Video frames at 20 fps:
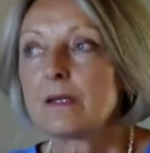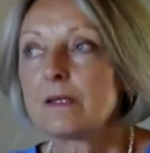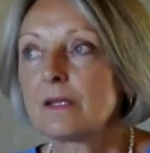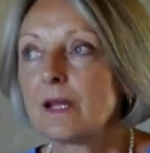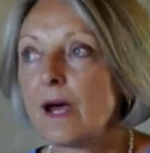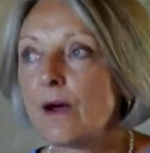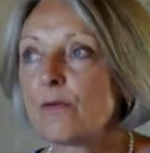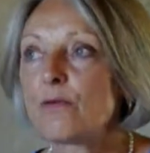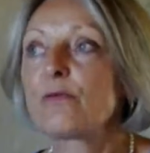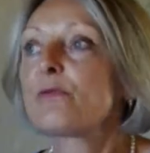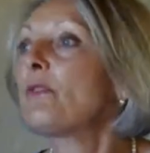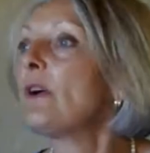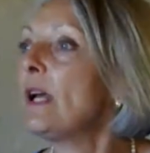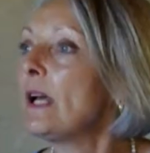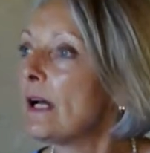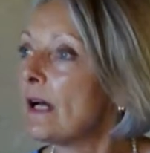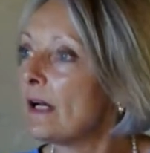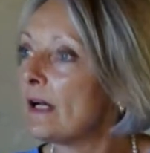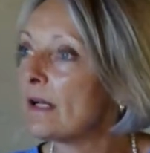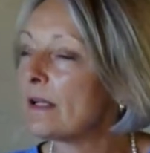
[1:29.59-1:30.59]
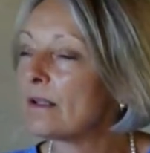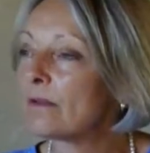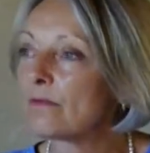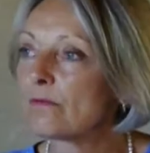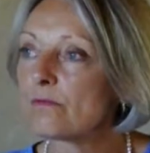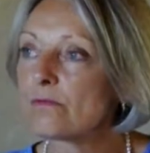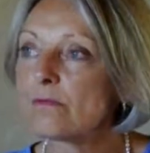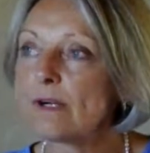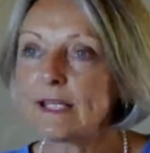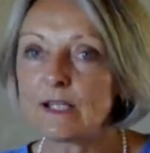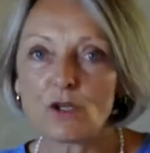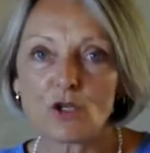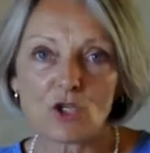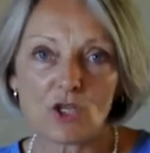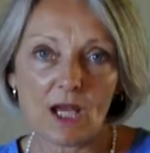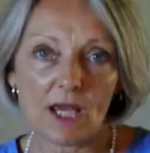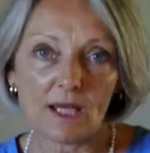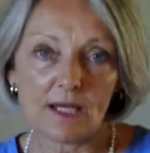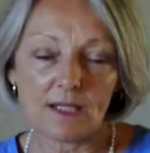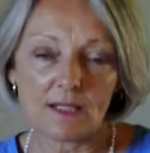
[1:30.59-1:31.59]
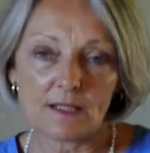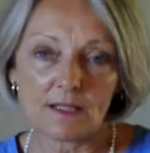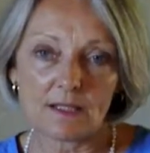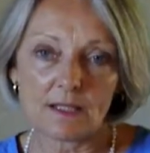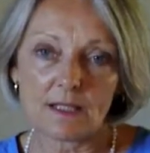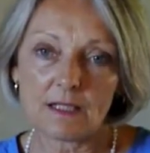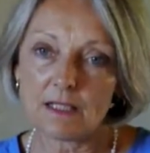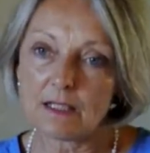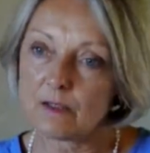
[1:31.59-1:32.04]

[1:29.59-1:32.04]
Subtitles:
Now, fear ricochets,